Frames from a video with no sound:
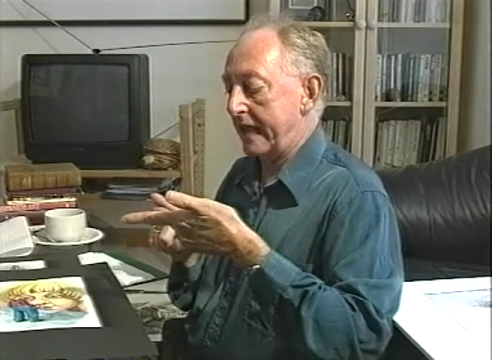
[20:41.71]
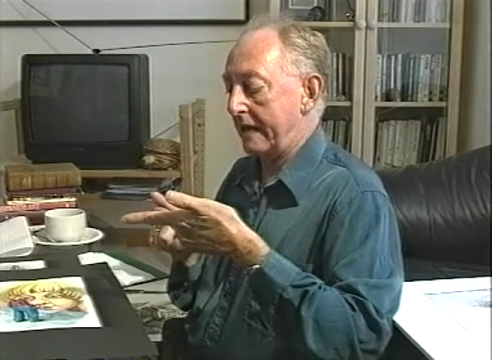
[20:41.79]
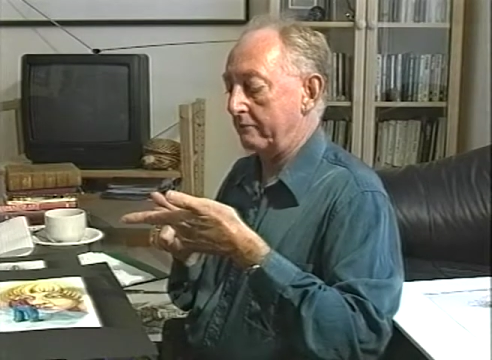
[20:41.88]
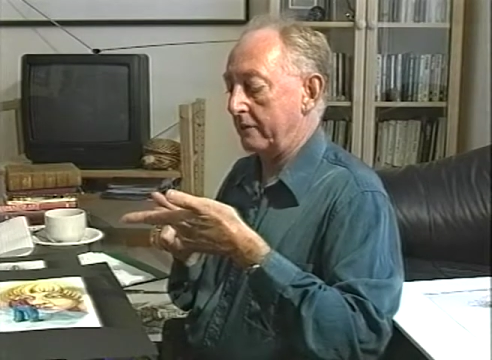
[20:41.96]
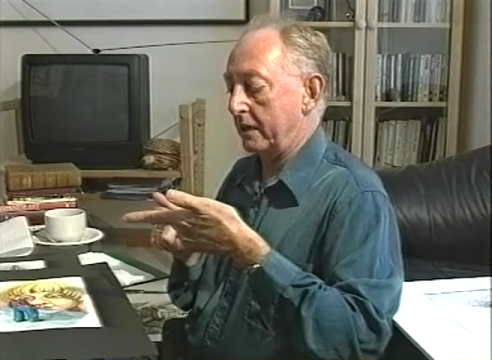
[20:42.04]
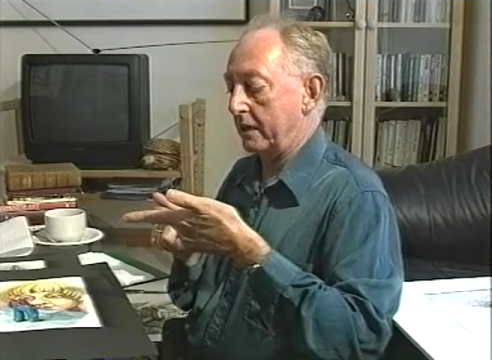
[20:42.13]

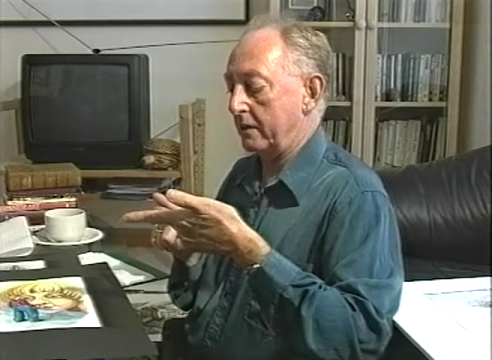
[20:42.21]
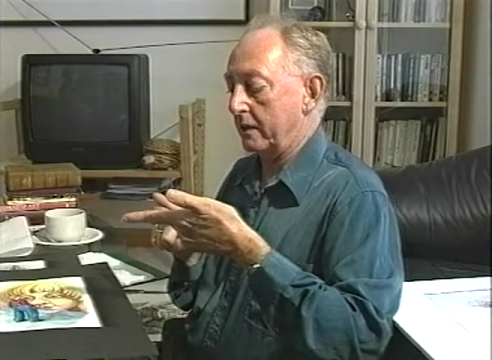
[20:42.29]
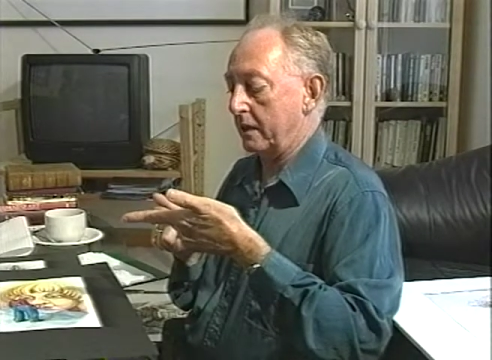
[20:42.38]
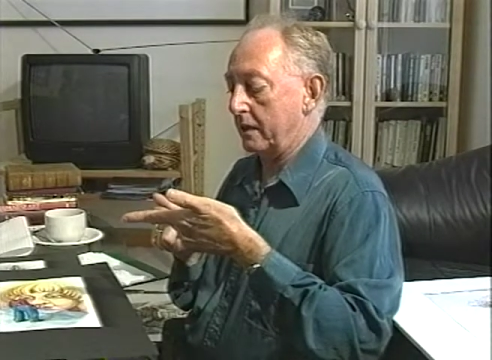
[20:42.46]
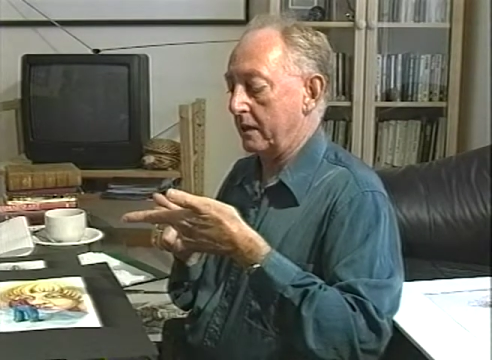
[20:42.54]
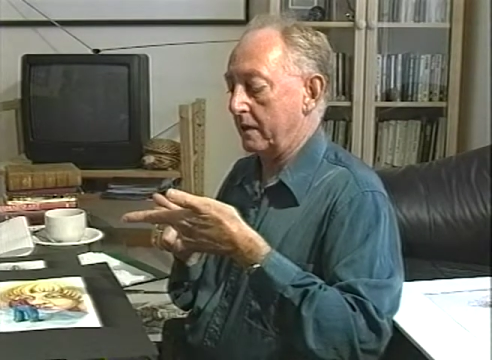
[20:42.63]
and
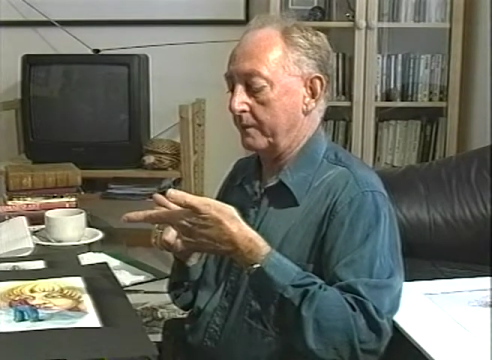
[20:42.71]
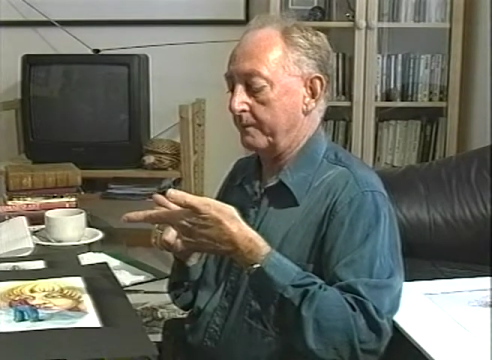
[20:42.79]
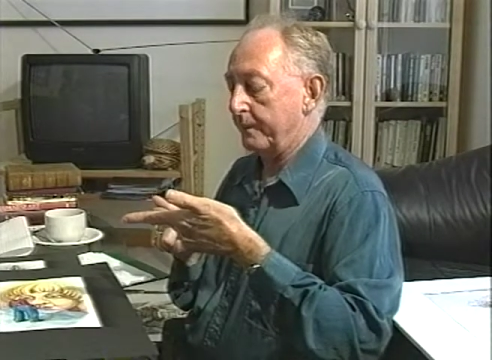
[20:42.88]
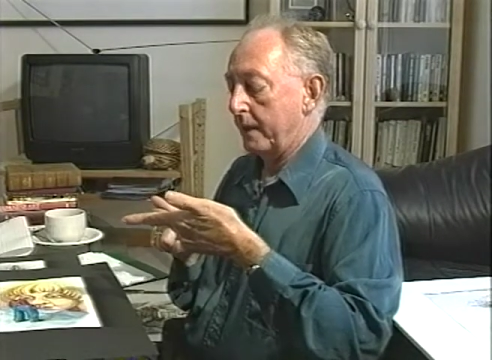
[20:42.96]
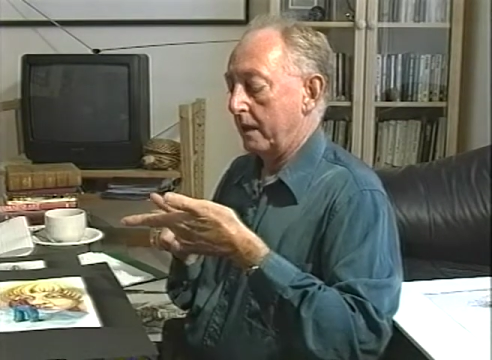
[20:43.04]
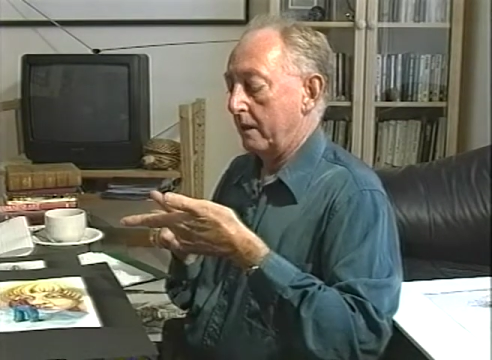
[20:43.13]

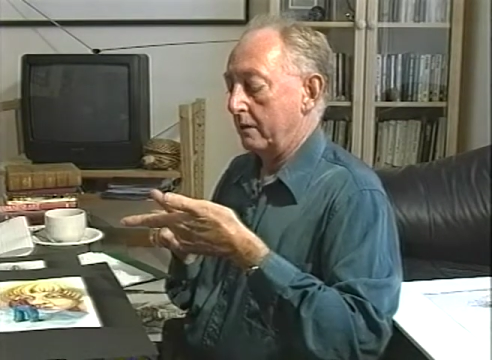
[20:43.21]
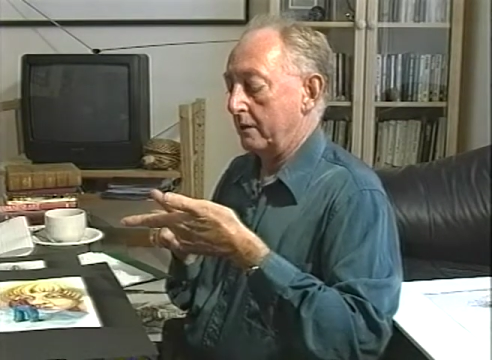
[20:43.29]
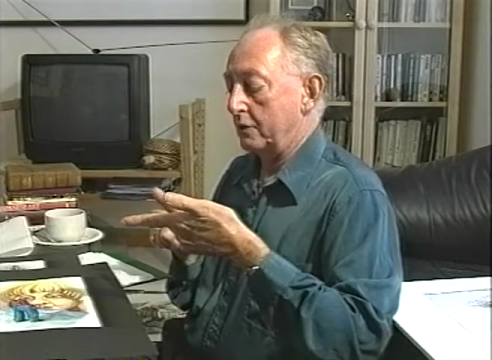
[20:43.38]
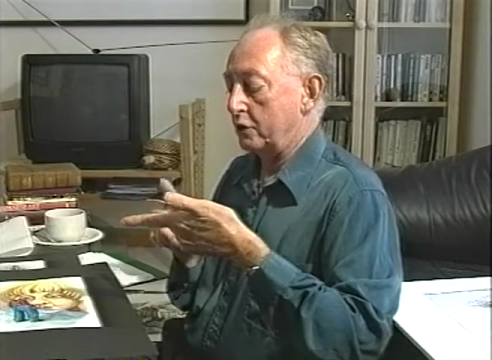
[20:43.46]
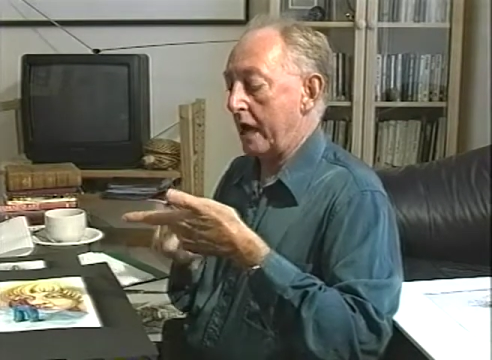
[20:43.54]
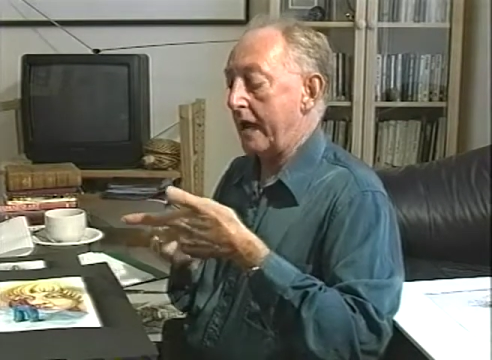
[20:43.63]

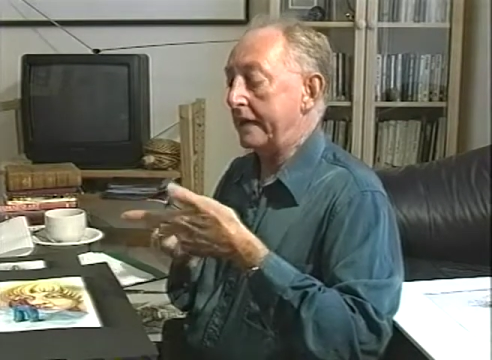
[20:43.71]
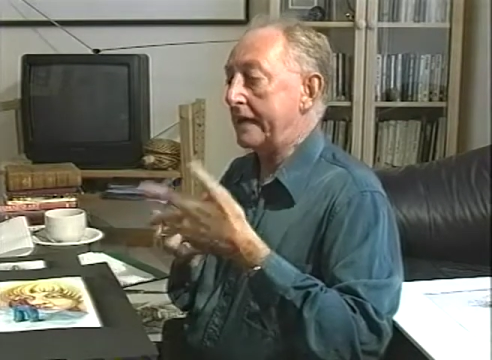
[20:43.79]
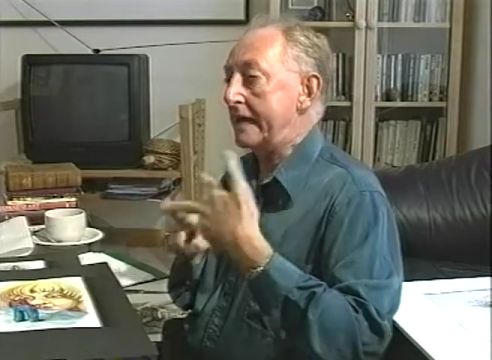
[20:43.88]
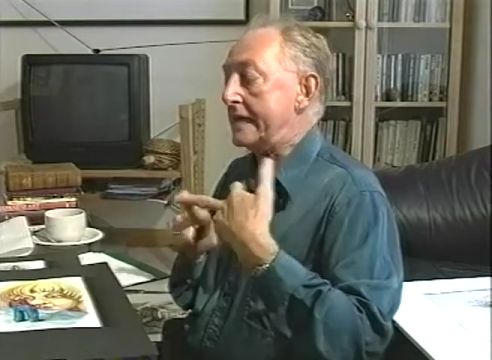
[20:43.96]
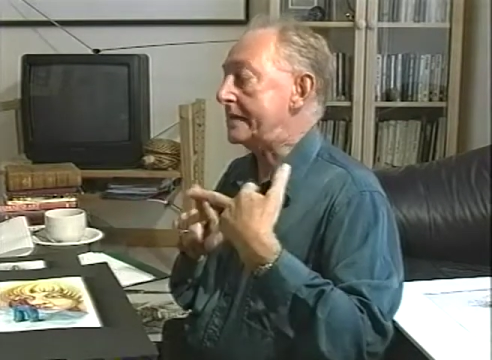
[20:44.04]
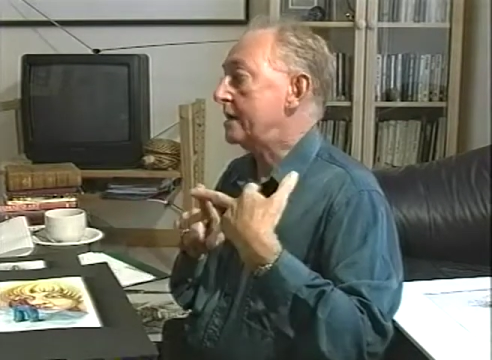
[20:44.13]
the
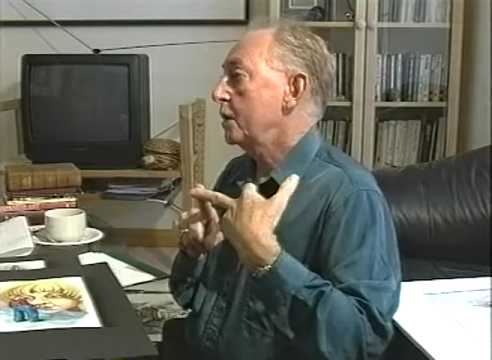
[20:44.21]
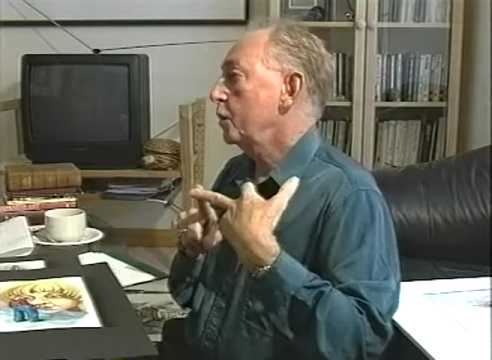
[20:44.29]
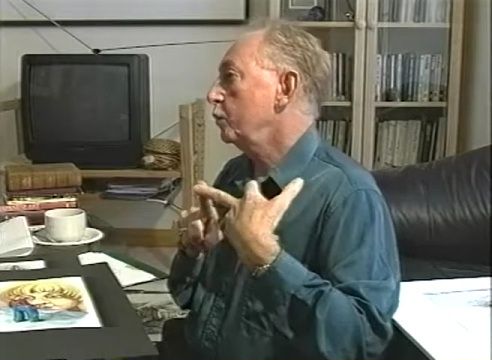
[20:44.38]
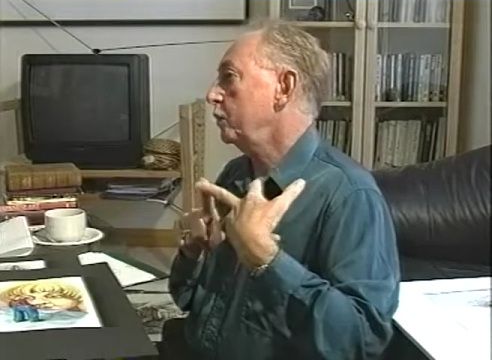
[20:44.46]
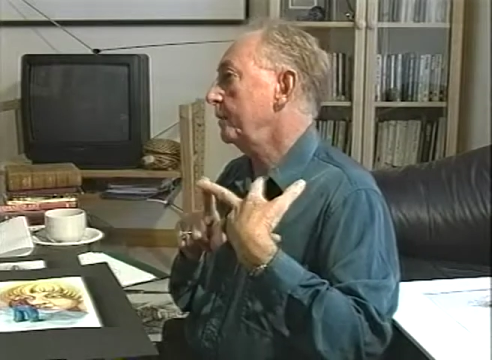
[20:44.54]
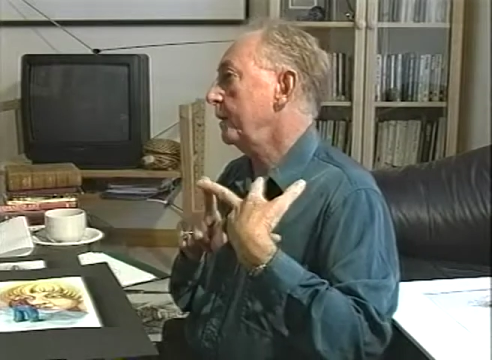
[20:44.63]
Chinese
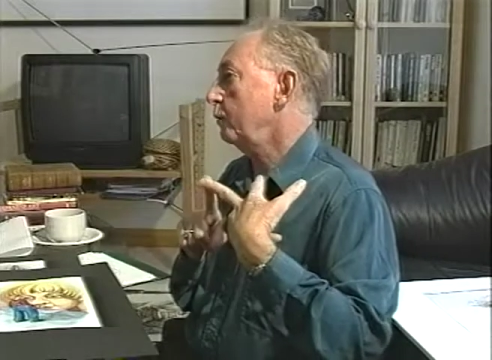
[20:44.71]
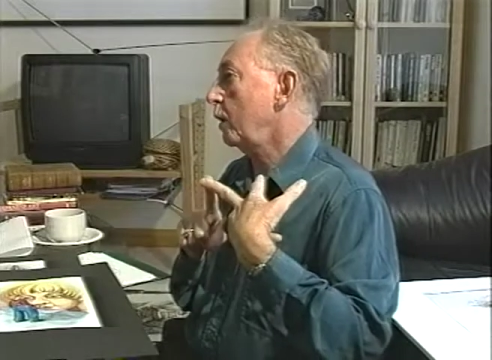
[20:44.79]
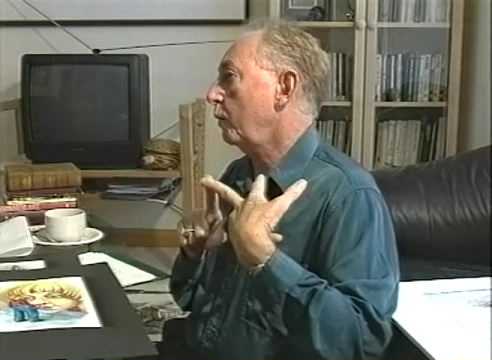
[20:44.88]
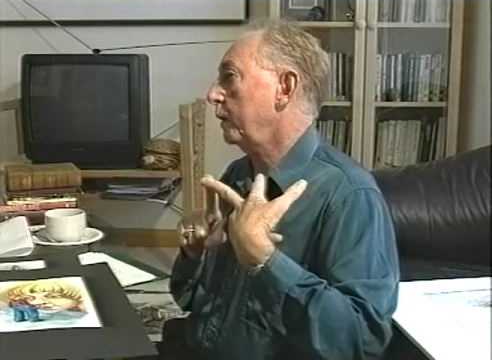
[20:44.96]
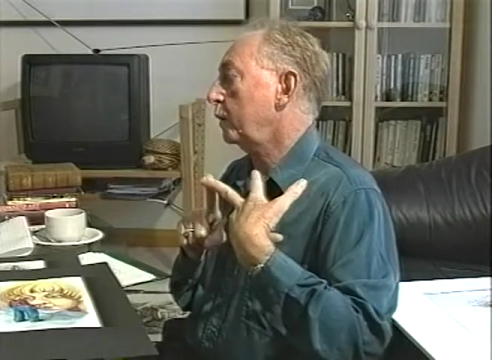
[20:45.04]
would be what we